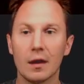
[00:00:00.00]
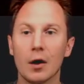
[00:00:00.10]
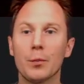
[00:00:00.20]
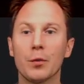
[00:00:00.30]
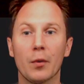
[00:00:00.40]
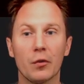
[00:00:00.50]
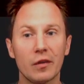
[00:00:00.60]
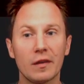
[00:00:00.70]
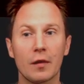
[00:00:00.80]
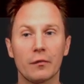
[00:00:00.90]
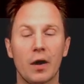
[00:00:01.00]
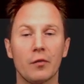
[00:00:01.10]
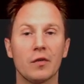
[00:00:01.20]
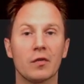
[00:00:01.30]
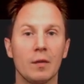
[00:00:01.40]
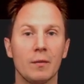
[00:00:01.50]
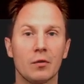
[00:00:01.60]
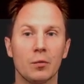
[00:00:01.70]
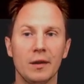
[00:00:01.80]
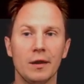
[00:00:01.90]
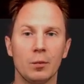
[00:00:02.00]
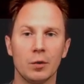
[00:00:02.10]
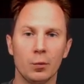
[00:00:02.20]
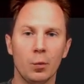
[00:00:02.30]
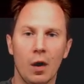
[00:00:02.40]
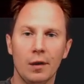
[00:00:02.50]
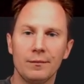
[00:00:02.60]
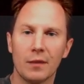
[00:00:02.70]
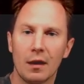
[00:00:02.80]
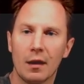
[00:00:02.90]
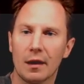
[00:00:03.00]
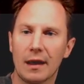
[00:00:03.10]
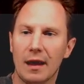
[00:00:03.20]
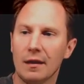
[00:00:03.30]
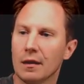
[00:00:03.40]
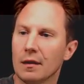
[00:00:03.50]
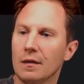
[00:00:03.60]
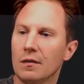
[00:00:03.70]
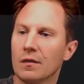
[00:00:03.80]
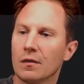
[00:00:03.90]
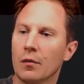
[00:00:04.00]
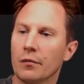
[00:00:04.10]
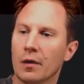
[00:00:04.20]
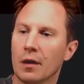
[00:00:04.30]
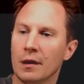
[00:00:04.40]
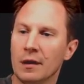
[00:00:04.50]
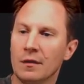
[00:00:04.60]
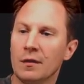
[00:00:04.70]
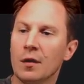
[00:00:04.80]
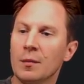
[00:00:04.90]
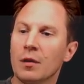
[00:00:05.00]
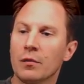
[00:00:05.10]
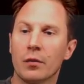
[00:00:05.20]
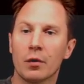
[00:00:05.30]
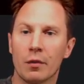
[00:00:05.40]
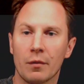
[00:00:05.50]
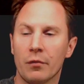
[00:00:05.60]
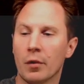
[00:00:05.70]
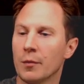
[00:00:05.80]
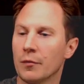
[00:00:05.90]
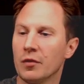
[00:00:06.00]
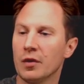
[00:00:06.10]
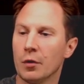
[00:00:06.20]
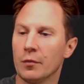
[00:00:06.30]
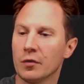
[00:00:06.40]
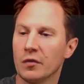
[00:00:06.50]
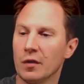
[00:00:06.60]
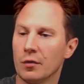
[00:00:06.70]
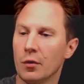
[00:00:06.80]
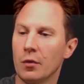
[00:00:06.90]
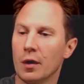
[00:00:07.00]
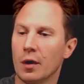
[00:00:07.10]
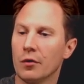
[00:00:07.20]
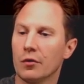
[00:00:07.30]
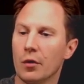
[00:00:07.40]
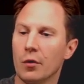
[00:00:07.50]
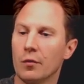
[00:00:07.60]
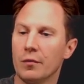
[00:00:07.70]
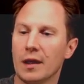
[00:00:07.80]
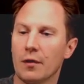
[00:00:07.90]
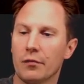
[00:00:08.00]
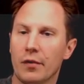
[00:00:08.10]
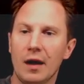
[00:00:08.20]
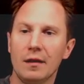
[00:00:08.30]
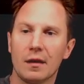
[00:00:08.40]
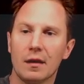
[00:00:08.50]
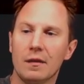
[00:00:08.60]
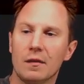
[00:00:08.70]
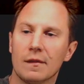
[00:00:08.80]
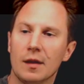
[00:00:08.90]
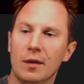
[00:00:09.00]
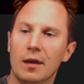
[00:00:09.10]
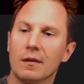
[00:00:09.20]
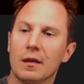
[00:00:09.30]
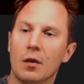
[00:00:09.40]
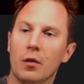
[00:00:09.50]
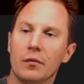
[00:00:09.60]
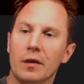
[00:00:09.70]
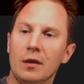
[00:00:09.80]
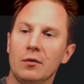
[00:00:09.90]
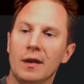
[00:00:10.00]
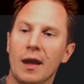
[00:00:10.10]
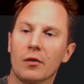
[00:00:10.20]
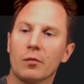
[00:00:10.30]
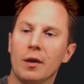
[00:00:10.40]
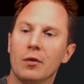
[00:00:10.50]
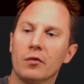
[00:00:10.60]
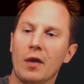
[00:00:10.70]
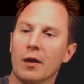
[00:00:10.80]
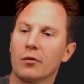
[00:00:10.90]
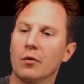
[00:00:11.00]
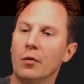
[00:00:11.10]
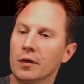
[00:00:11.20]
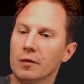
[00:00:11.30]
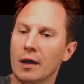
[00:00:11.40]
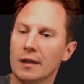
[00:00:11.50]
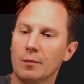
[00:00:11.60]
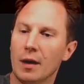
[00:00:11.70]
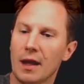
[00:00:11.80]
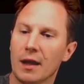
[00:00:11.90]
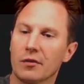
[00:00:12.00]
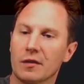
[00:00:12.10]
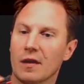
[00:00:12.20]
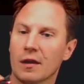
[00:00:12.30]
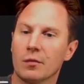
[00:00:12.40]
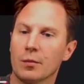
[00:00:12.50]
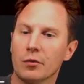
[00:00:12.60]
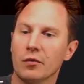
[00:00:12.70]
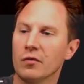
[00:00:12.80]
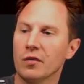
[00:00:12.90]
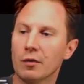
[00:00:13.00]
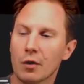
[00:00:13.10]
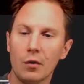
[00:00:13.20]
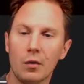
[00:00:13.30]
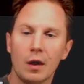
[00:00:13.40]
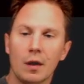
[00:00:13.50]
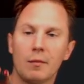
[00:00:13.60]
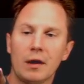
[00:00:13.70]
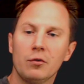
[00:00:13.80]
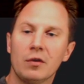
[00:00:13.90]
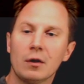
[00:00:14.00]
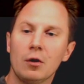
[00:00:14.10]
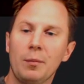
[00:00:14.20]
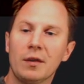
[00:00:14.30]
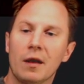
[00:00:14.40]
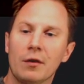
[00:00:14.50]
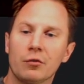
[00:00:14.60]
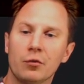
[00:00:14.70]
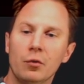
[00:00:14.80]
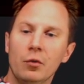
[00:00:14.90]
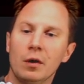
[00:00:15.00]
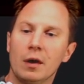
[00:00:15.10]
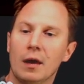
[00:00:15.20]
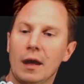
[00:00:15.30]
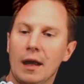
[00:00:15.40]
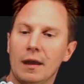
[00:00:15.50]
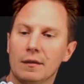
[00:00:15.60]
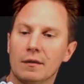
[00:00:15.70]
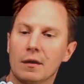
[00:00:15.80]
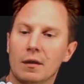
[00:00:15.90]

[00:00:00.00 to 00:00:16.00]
Hope you paused it and I found this limit to be equal to 1. Again, this is of an indeterminate form of 0 over 0, so you can find this limit of e to the x minus x all divided by x as x approaches 0 by using L'Hôpital's rule and